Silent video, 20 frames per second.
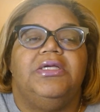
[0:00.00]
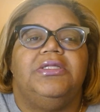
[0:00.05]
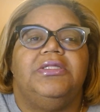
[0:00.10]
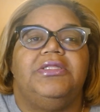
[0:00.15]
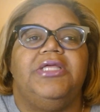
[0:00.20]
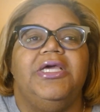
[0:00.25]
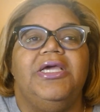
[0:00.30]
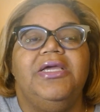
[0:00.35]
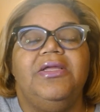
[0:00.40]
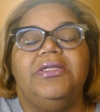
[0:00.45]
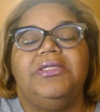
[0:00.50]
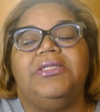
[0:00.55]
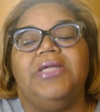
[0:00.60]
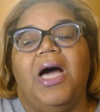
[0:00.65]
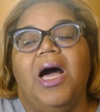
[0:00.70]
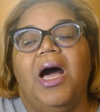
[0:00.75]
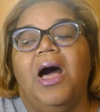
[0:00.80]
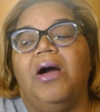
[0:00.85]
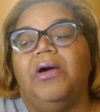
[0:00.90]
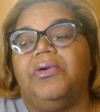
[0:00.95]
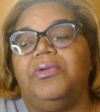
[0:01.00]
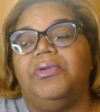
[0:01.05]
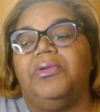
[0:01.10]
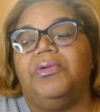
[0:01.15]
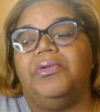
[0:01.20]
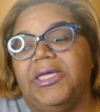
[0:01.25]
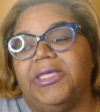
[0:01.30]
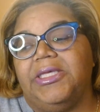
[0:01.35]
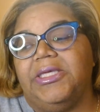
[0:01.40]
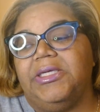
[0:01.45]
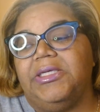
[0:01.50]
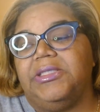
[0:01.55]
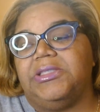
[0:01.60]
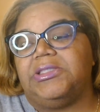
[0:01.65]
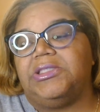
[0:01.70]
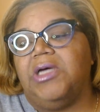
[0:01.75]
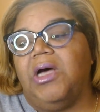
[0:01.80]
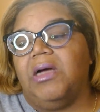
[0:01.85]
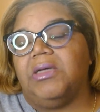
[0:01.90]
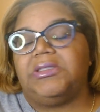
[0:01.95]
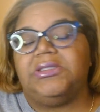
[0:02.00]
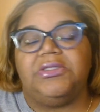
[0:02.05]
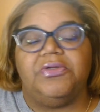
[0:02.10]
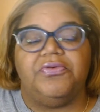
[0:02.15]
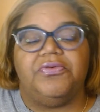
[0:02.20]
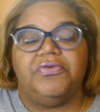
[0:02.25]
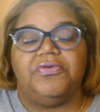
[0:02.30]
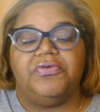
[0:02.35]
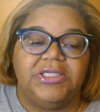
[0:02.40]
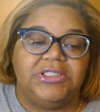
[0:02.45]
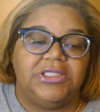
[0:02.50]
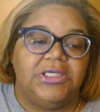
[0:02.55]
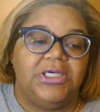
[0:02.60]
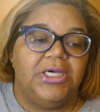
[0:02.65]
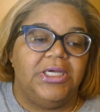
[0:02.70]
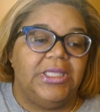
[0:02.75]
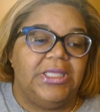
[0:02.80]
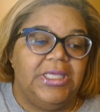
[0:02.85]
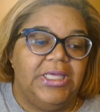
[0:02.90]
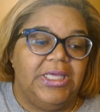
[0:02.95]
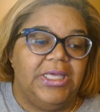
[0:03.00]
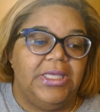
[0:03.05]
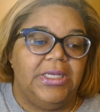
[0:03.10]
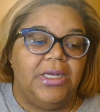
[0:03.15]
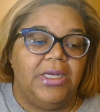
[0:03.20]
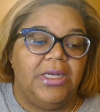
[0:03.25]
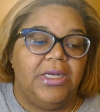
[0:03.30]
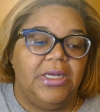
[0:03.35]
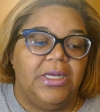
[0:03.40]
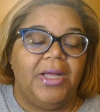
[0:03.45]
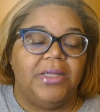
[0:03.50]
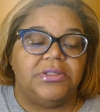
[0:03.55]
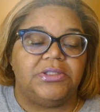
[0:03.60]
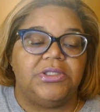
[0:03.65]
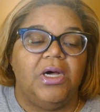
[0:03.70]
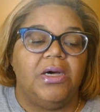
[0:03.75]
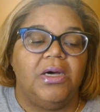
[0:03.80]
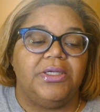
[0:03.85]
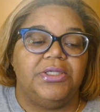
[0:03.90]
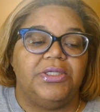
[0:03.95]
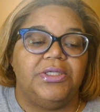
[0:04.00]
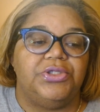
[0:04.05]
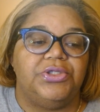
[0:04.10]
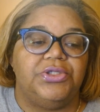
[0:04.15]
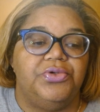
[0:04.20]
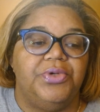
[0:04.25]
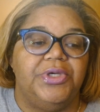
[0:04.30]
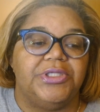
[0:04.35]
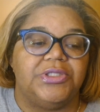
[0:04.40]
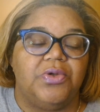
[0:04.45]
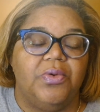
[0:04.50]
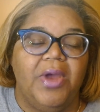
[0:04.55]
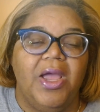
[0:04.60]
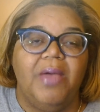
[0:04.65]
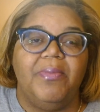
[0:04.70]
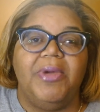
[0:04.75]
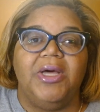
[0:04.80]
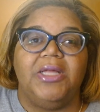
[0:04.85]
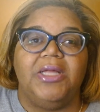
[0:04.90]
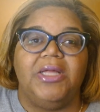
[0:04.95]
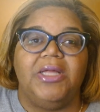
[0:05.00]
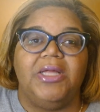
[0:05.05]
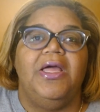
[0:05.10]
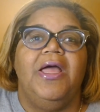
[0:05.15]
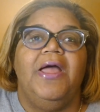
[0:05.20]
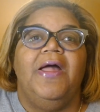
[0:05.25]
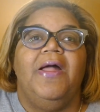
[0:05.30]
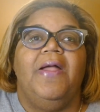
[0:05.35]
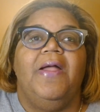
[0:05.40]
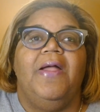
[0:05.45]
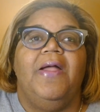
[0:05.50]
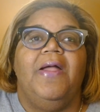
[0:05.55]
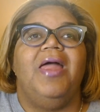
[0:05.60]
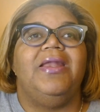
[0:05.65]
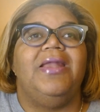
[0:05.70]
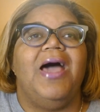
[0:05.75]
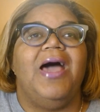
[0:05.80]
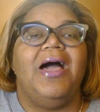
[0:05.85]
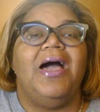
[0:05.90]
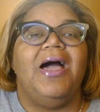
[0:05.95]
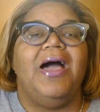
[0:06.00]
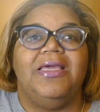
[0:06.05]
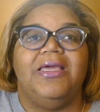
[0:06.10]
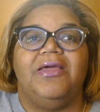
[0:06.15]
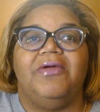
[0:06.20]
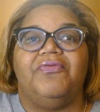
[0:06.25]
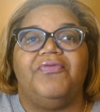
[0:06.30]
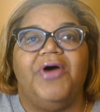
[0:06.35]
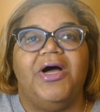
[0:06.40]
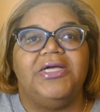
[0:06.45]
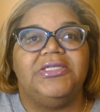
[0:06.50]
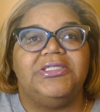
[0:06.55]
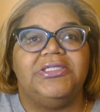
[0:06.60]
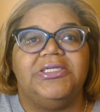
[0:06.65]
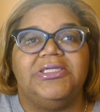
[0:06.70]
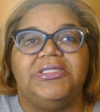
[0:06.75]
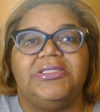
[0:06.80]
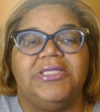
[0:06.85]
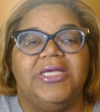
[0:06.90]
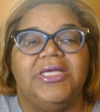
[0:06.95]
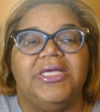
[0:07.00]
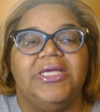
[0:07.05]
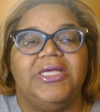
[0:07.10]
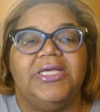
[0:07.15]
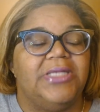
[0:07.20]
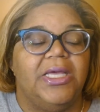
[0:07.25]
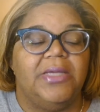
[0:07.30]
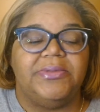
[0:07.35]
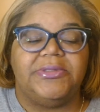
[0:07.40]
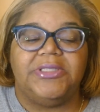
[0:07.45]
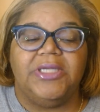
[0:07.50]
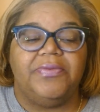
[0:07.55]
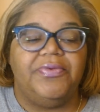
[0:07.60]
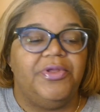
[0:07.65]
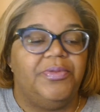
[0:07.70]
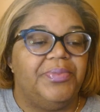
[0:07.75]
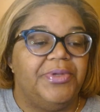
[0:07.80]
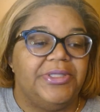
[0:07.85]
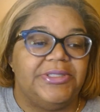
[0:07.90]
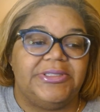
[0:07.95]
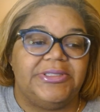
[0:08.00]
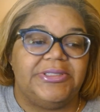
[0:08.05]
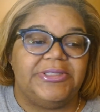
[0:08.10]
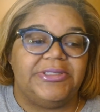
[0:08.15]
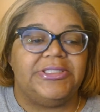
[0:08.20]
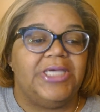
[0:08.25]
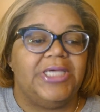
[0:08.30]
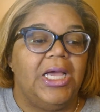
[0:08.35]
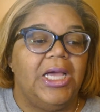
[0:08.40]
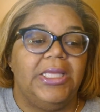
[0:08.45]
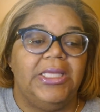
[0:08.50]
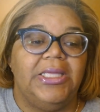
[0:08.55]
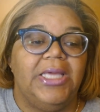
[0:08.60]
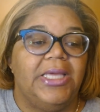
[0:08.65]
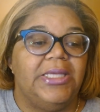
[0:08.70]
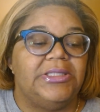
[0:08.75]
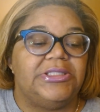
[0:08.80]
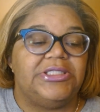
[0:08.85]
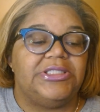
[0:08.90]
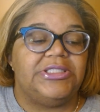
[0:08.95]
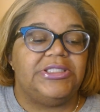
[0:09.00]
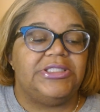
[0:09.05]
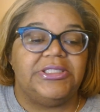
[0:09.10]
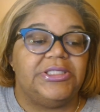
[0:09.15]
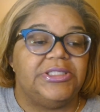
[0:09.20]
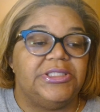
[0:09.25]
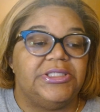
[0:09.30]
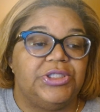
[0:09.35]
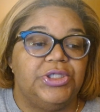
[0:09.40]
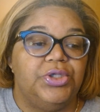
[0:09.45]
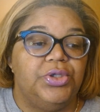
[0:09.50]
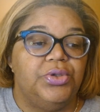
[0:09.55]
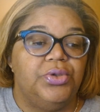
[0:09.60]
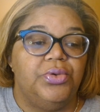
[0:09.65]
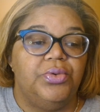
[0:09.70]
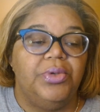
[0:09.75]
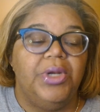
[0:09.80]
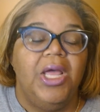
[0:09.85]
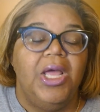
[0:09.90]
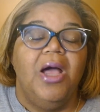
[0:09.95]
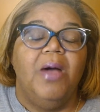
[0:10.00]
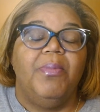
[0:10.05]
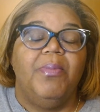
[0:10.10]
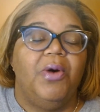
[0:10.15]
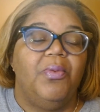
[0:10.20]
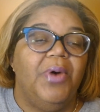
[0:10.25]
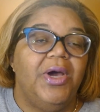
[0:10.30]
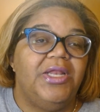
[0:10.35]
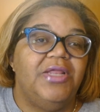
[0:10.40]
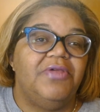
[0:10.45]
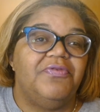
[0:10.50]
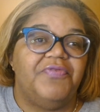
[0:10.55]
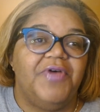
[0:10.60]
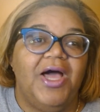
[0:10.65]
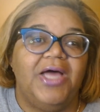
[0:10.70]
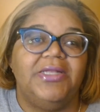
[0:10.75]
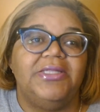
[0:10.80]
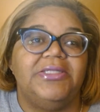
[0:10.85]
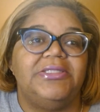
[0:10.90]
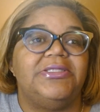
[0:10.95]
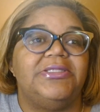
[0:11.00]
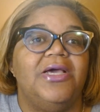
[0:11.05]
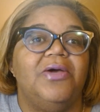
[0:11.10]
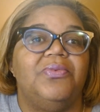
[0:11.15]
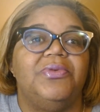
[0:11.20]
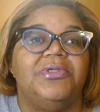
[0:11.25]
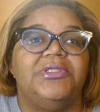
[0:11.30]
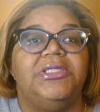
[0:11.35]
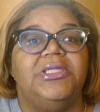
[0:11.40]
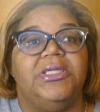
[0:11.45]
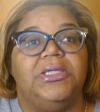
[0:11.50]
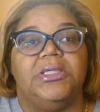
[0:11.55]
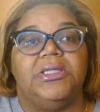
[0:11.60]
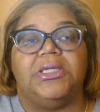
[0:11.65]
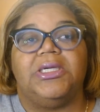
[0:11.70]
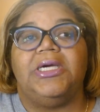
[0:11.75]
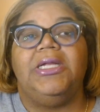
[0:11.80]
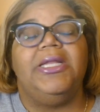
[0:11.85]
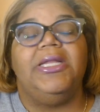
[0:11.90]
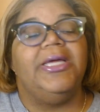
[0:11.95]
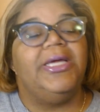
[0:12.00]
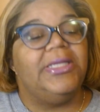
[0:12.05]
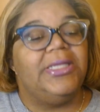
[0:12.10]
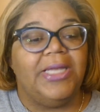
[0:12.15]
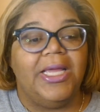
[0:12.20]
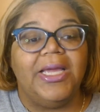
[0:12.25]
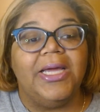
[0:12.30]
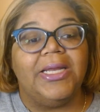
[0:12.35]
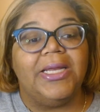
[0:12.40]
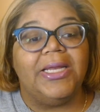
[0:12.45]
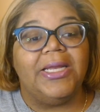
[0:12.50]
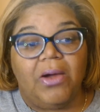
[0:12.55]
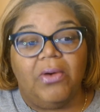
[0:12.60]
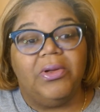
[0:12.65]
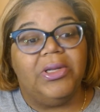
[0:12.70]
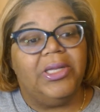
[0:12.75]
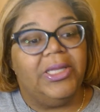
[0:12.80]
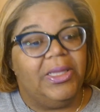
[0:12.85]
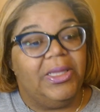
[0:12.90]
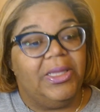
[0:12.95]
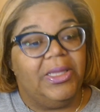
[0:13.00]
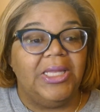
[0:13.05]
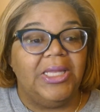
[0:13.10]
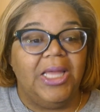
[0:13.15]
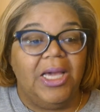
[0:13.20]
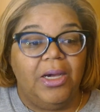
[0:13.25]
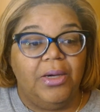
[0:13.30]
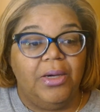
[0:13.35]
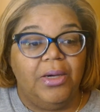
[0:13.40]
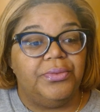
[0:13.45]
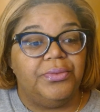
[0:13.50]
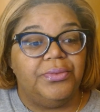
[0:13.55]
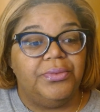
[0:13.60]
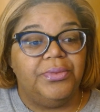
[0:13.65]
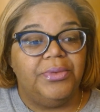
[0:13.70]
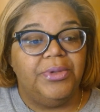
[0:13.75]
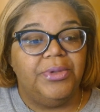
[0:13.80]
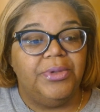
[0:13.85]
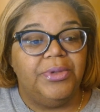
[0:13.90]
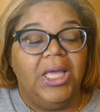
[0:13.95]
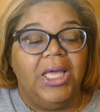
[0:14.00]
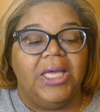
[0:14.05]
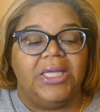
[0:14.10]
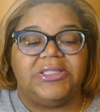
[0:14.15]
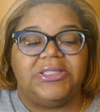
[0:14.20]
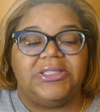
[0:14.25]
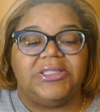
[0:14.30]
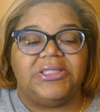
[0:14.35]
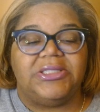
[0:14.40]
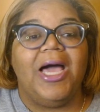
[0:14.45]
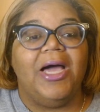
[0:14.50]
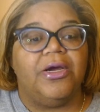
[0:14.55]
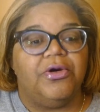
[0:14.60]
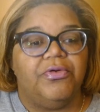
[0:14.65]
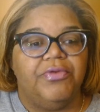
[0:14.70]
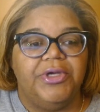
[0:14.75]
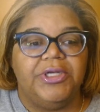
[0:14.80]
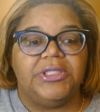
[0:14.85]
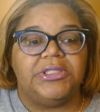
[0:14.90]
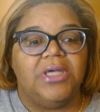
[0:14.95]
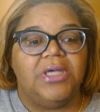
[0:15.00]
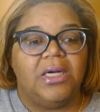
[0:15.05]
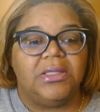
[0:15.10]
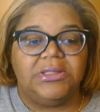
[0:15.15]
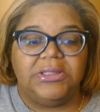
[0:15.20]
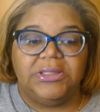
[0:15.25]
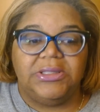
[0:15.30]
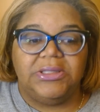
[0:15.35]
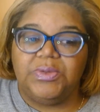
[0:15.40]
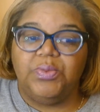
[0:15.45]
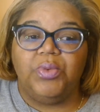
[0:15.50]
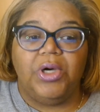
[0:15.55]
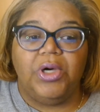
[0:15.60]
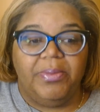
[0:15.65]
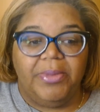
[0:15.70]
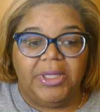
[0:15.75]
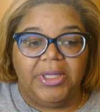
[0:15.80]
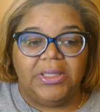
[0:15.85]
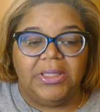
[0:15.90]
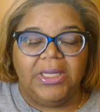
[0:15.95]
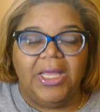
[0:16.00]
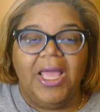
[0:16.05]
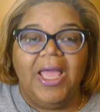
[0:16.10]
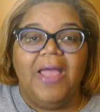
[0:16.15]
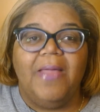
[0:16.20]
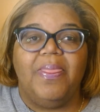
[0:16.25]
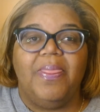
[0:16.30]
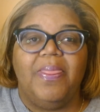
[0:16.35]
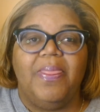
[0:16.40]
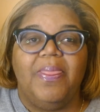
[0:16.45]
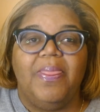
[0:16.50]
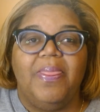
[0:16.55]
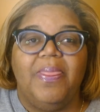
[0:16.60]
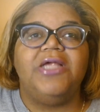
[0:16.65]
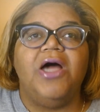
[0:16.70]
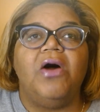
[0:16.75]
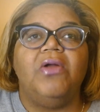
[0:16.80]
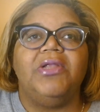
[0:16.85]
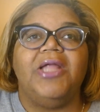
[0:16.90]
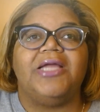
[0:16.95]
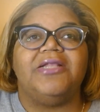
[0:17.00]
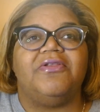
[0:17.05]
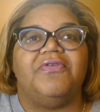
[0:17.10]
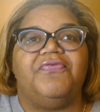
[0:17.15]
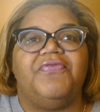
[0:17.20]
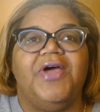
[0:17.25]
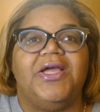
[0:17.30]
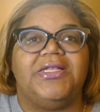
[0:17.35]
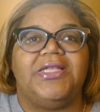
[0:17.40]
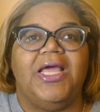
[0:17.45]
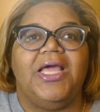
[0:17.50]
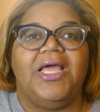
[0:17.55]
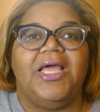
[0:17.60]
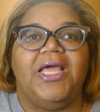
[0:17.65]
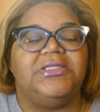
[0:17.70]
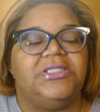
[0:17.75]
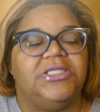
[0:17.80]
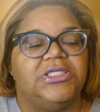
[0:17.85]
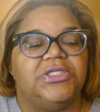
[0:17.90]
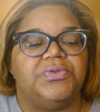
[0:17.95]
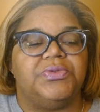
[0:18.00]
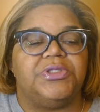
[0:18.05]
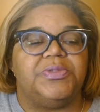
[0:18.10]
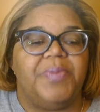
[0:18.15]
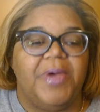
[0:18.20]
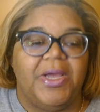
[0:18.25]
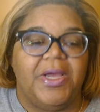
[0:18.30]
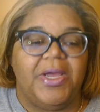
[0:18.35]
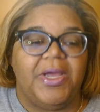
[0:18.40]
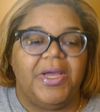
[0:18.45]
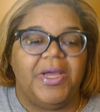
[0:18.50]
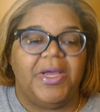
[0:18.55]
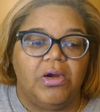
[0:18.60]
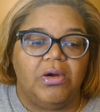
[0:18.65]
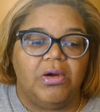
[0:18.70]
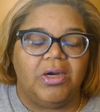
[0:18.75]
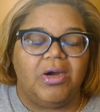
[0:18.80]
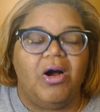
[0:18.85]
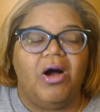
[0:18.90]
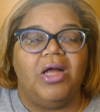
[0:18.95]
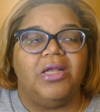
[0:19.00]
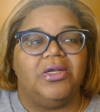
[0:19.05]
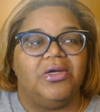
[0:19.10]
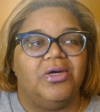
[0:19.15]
Then Uncle Dougie talks to Raja again about talking to his grandmother. And again, Raja is saying the same stuff he's been saying, child. He ain't changed his tune. But what he finally said was, look, clearly they are not going to leave me alone until I agree to talk to this woman. Now, I don't like the fact that he's disrespecting her and calling